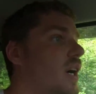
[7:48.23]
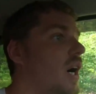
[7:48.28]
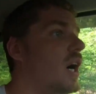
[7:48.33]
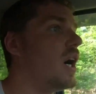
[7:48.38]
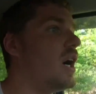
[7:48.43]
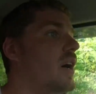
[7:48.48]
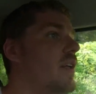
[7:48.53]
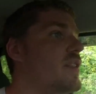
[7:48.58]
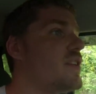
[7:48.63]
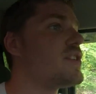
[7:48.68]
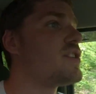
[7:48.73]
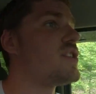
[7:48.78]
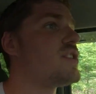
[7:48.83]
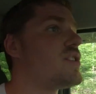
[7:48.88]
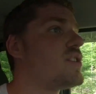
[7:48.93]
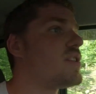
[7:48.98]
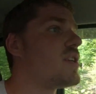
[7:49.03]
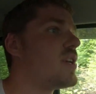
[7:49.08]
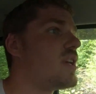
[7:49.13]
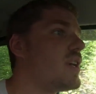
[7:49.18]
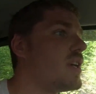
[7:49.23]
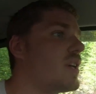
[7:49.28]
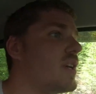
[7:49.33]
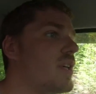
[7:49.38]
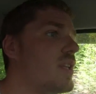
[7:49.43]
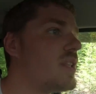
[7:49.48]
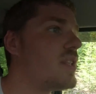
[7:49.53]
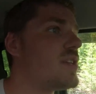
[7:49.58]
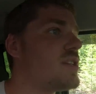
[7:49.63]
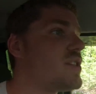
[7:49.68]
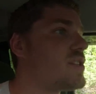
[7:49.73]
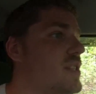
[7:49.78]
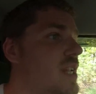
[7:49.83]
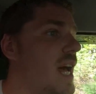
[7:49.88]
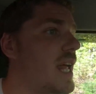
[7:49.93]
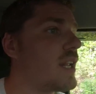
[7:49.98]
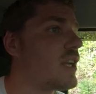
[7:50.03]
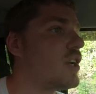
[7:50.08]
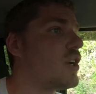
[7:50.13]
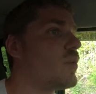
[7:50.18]
Oh, this is
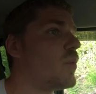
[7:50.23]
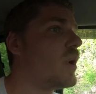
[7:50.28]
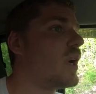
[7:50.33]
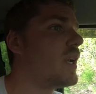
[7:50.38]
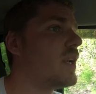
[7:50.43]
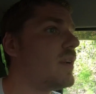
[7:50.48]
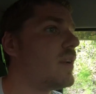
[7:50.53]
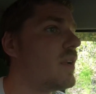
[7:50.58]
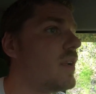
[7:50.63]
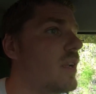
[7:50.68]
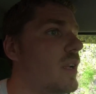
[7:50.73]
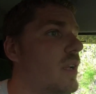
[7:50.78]
not a good one.